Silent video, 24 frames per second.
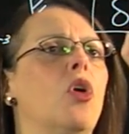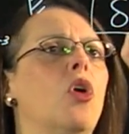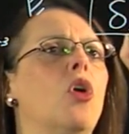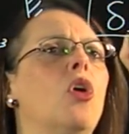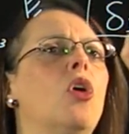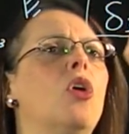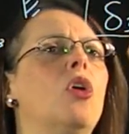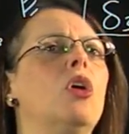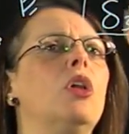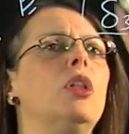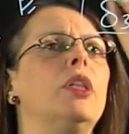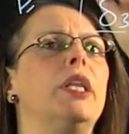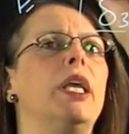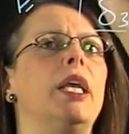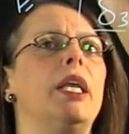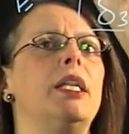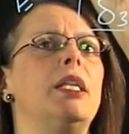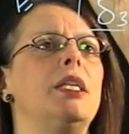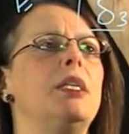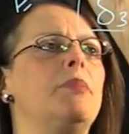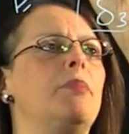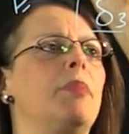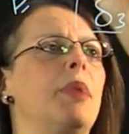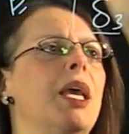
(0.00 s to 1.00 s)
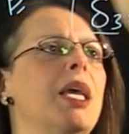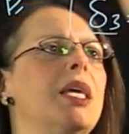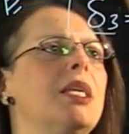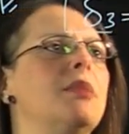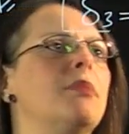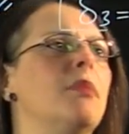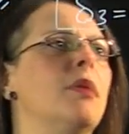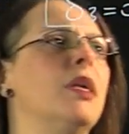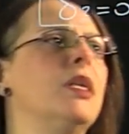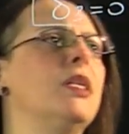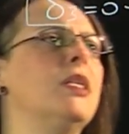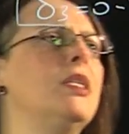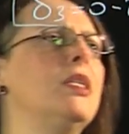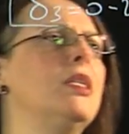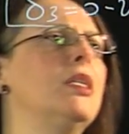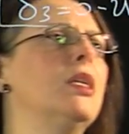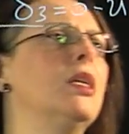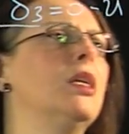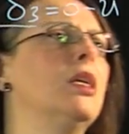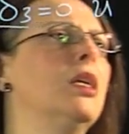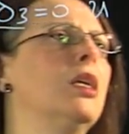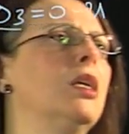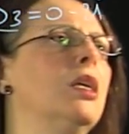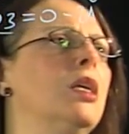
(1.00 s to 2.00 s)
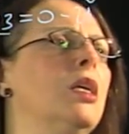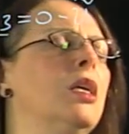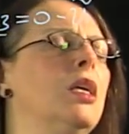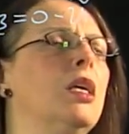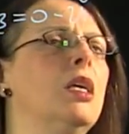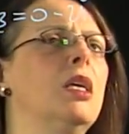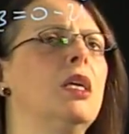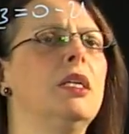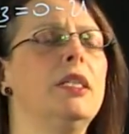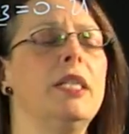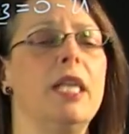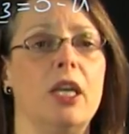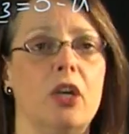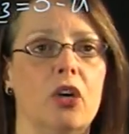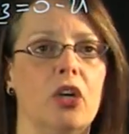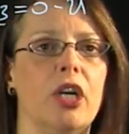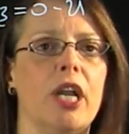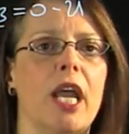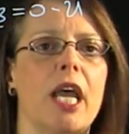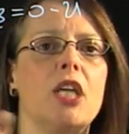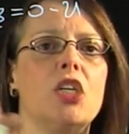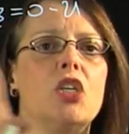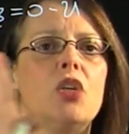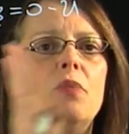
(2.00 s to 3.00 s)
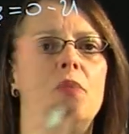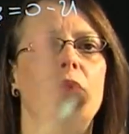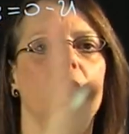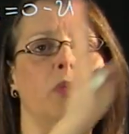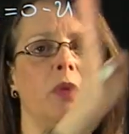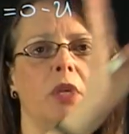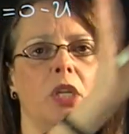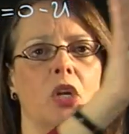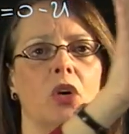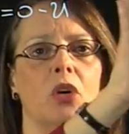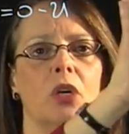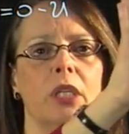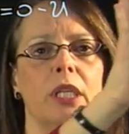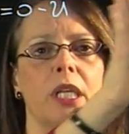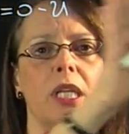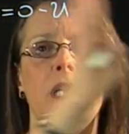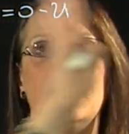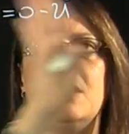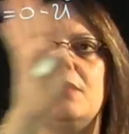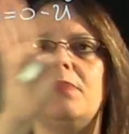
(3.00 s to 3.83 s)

all the displacements, the connection between all the